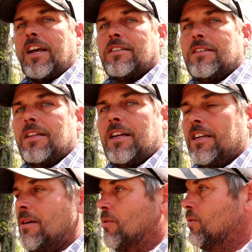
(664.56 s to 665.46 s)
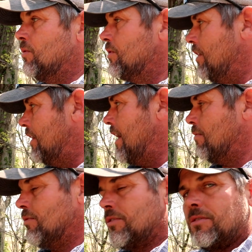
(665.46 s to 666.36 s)
ounces of that chemical, and
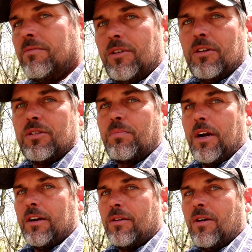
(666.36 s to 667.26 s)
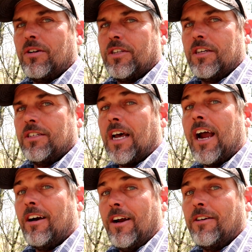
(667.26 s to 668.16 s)
that will, you know, spread across an
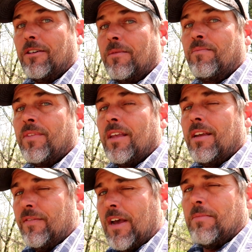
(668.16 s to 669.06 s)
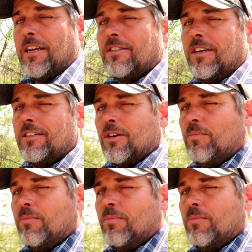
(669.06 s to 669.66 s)
entire acre. If that makes sense. I